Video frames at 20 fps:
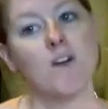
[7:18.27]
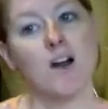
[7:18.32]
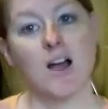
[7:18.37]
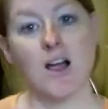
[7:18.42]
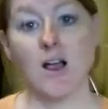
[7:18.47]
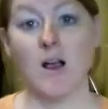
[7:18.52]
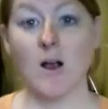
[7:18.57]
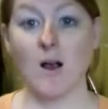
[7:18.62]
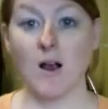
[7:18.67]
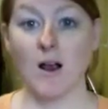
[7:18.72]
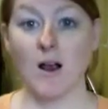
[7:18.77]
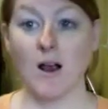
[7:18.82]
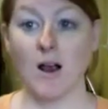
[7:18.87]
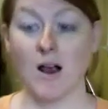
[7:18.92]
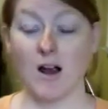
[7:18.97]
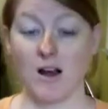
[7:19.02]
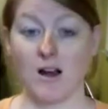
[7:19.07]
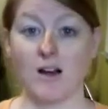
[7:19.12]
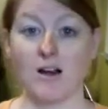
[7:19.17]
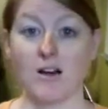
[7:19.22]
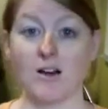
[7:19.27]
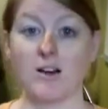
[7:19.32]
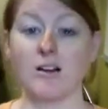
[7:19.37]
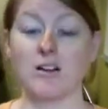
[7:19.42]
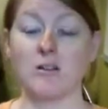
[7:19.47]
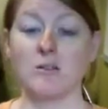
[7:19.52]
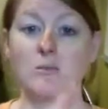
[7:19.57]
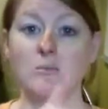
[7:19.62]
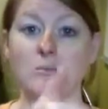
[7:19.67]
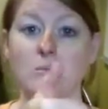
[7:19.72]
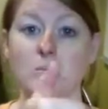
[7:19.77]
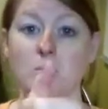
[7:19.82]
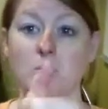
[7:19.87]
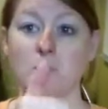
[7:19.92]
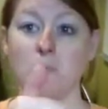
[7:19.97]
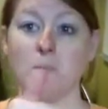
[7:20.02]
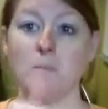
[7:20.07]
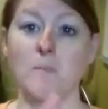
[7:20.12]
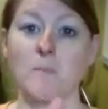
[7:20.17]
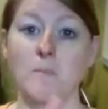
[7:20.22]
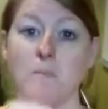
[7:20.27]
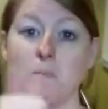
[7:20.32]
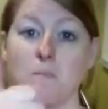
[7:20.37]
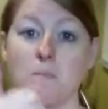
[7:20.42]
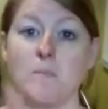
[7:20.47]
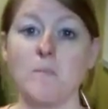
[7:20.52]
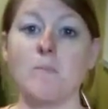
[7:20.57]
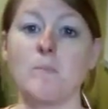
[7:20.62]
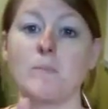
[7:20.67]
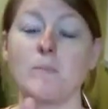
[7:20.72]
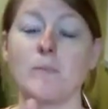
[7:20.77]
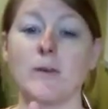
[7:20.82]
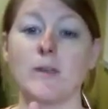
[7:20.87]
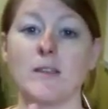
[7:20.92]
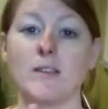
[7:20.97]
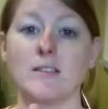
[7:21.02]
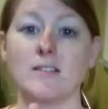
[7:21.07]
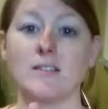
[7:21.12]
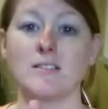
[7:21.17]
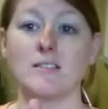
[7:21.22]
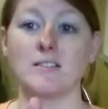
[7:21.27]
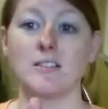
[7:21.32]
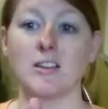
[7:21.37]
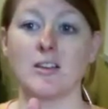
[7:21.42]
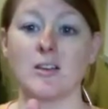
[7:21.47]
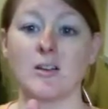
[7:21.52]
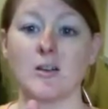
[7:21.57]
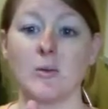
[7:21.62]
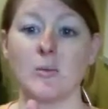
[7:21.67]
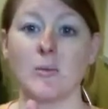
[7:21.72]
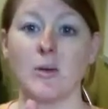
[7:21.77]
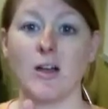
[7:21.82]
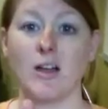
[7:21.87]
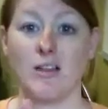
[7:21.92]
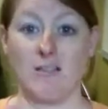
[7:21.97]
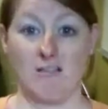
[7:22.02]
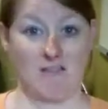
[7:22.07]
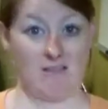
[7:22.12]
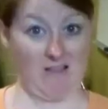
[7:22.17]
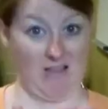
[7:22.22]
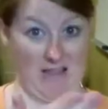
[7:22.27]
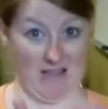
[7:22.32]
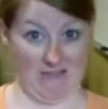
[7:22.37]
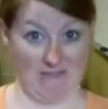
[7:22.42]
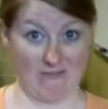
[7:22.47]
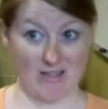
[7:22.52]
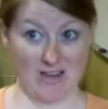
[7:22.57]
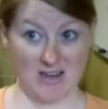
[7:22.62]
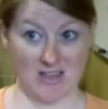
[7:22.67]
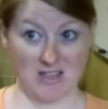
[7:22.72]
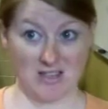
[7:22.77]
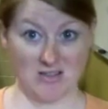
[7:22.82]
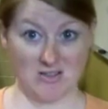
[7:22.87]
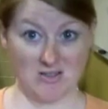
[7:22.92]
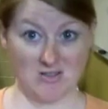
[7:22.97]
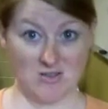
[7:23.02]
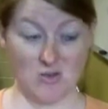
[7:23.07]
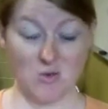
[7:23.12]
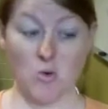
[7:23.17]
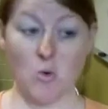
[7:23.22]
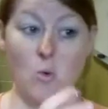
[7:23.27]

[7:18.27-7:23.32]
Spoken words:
and common sense and growing out of some evidence or lack of evidence in this case.